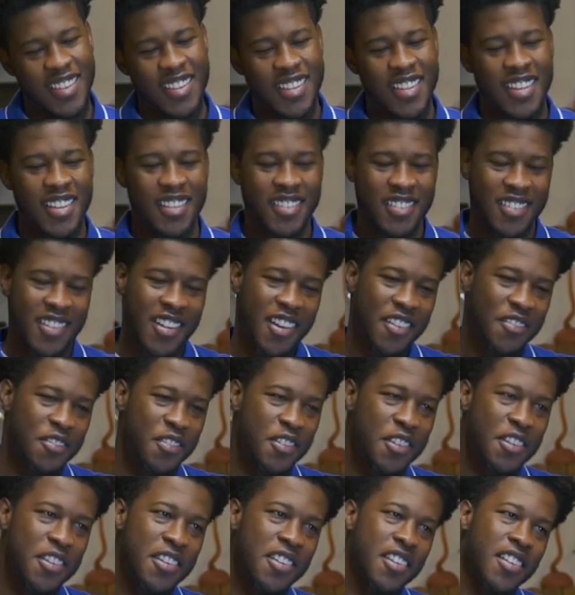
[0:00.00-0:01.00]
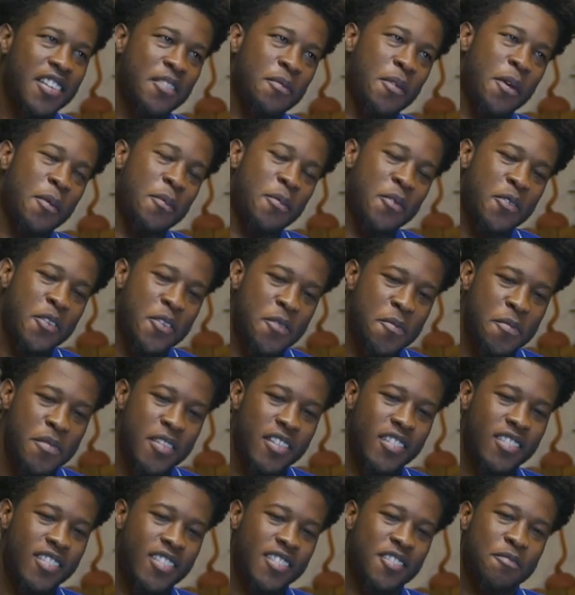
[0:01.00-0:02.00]
Yes, definitely. Pepperoni
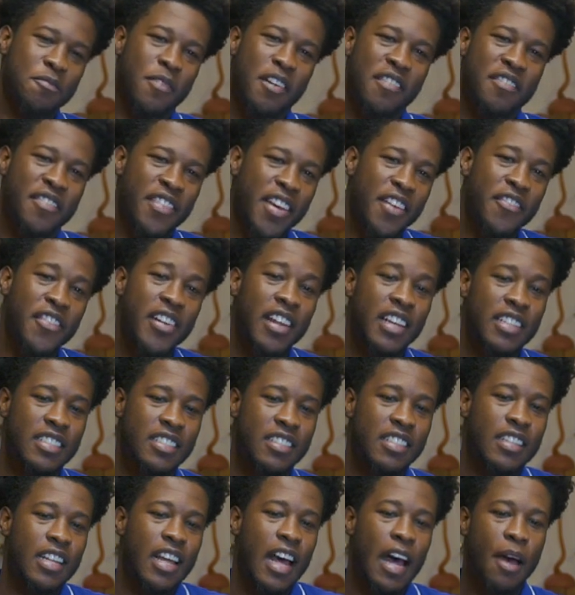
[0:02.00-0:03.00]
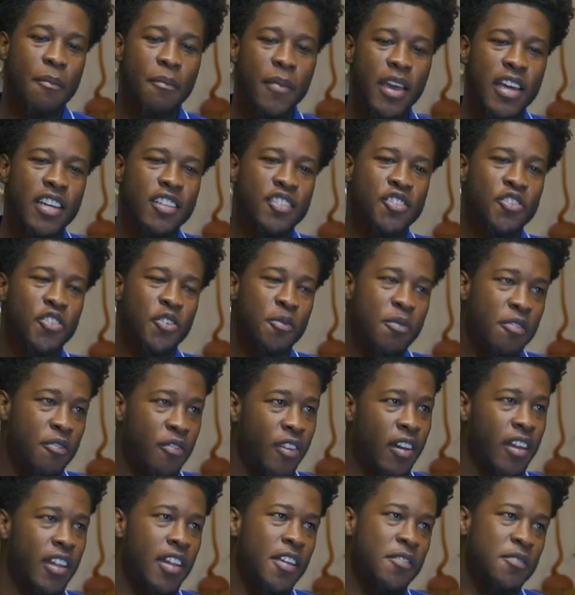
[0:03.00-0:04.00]
pizza is my favorite. That's I made sure
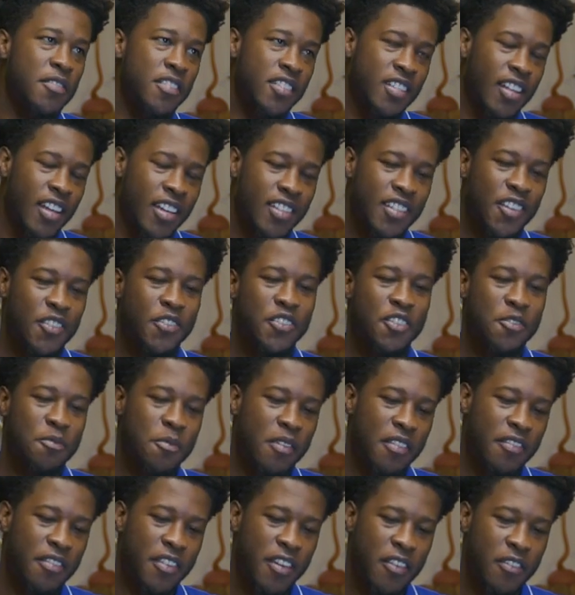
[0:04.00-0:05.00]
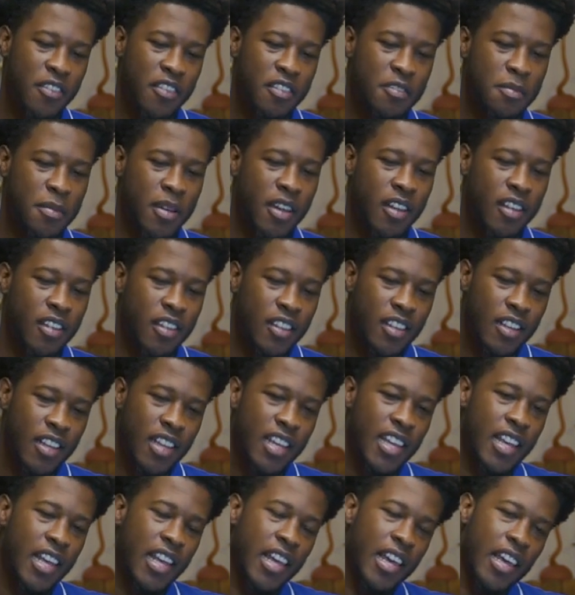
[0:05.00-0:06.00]
before I left the states I went to my favorite spot
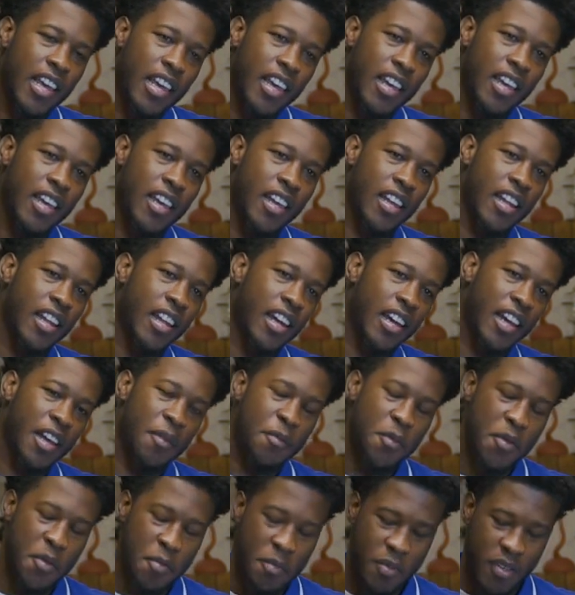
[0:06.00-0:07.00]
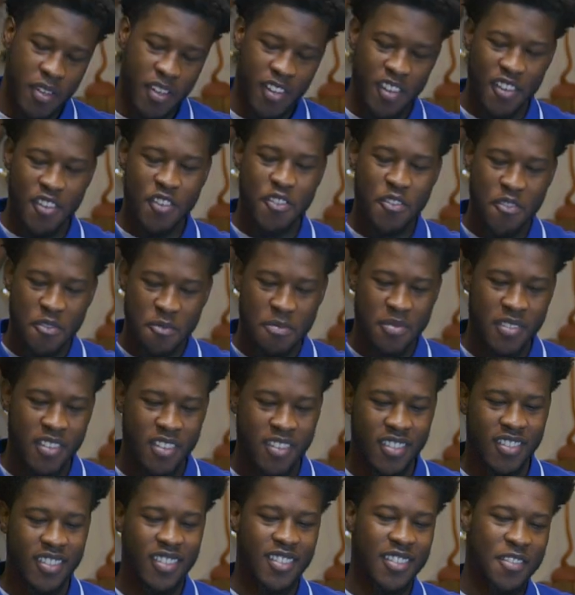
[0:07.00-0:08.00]
and I got me a big old
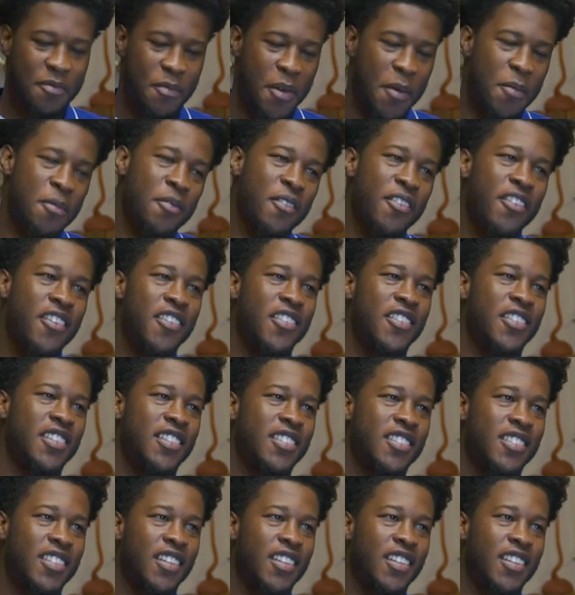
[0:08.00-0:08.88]
piece of pepperoni.